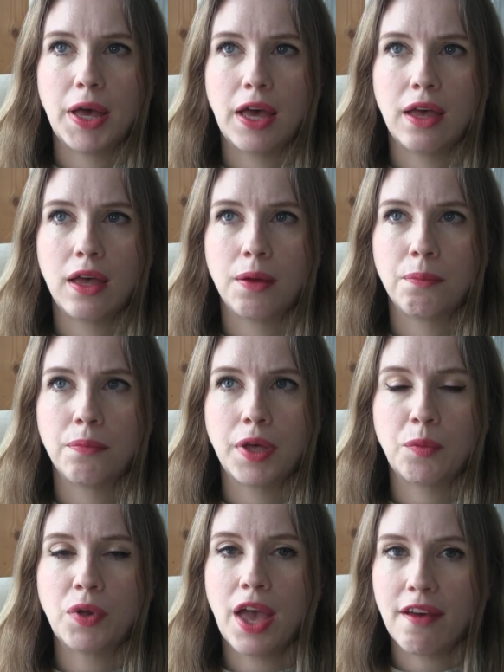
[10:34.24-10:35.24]
And
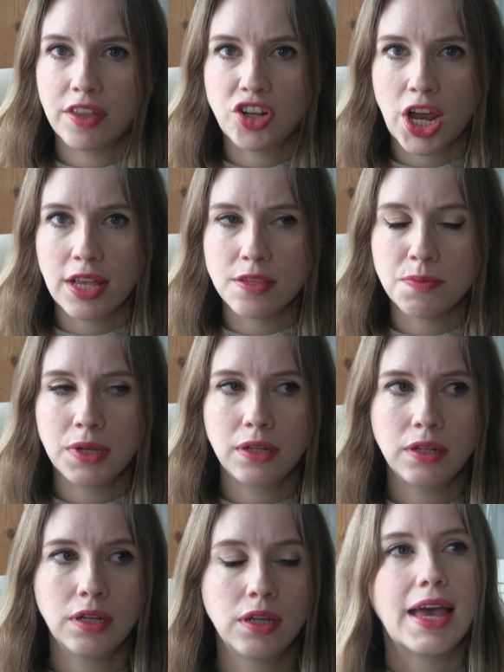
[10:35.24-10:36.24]
we have the
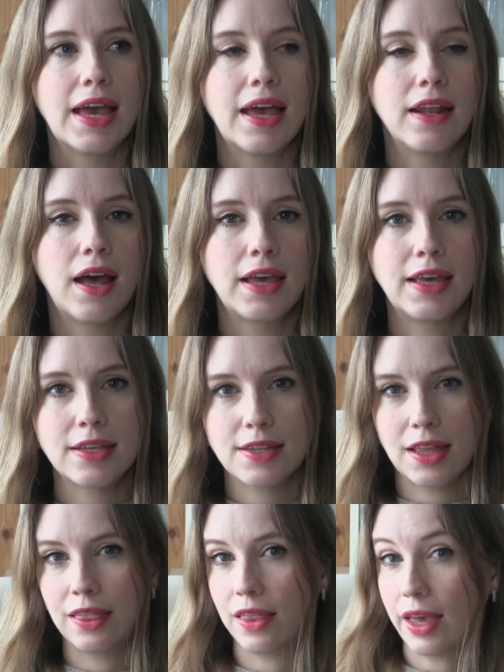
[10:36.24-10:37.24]
jasmine, and I guess
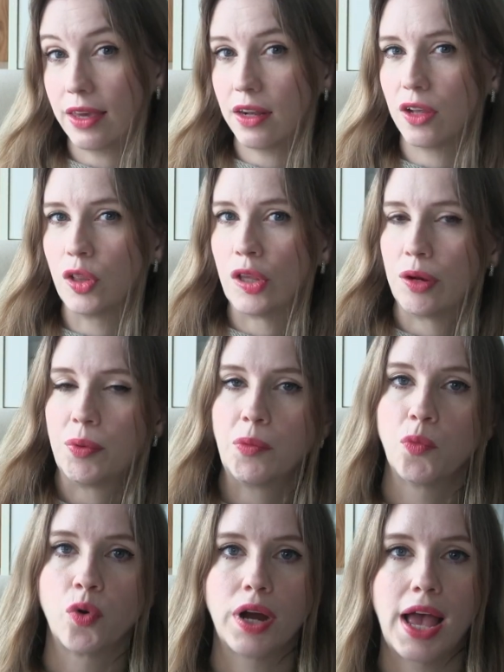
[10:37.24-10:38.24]
I like it a little bit
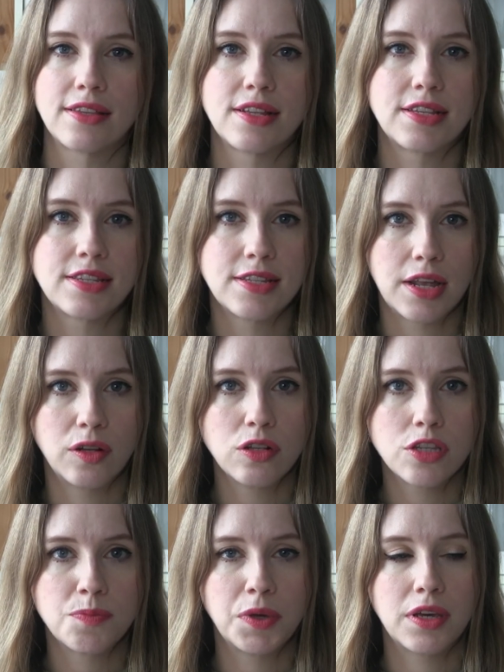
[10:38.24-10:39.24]
more as it
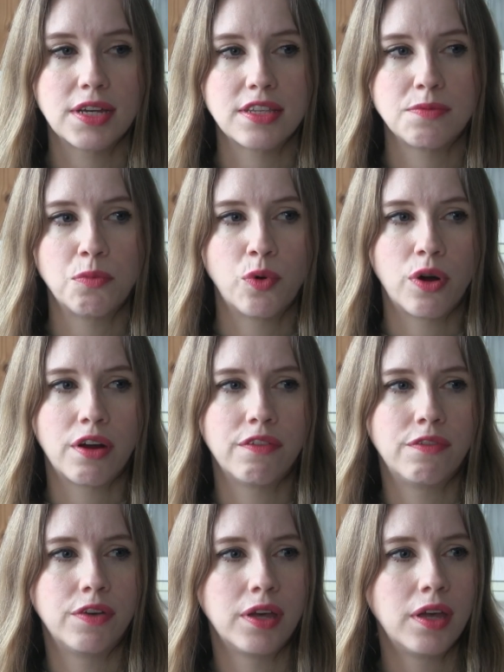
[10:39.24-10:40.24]
settles because more of
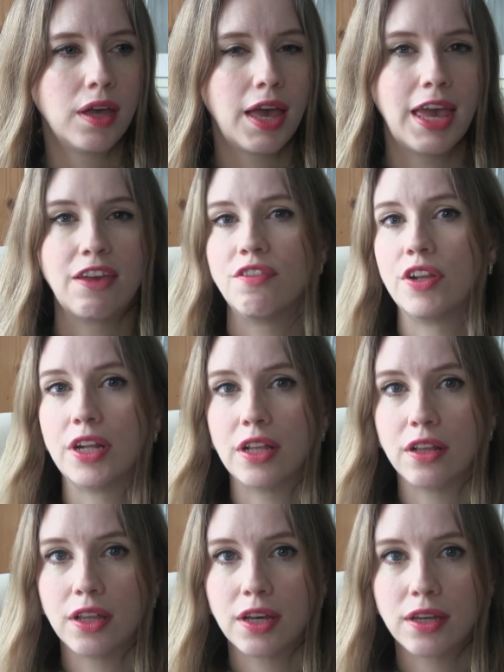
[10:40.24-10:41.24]
a
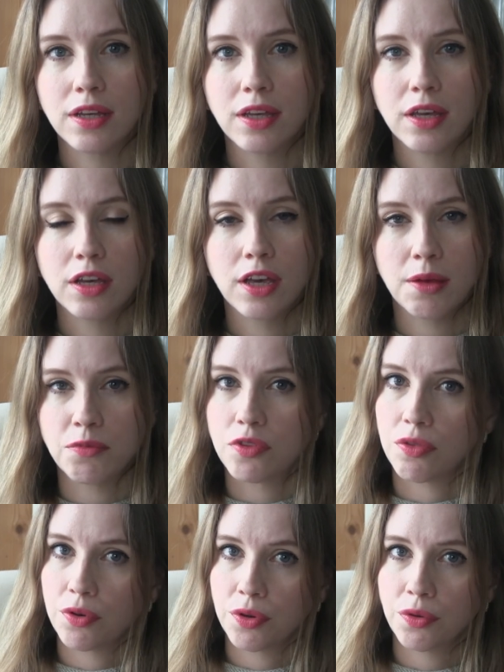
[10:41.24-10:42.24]
vanilla comes
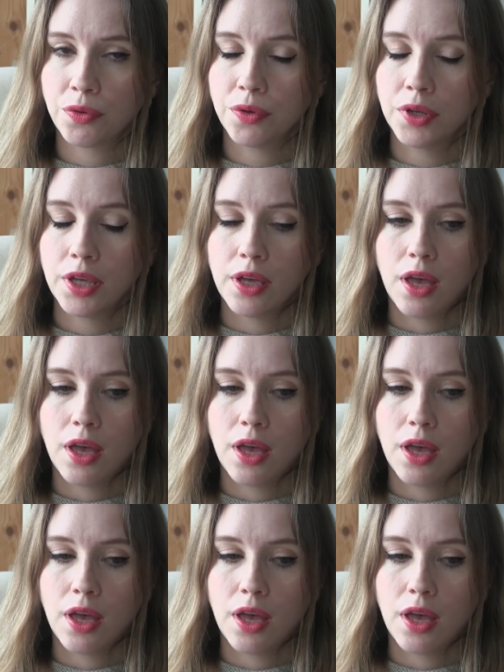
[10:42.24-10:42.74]
through.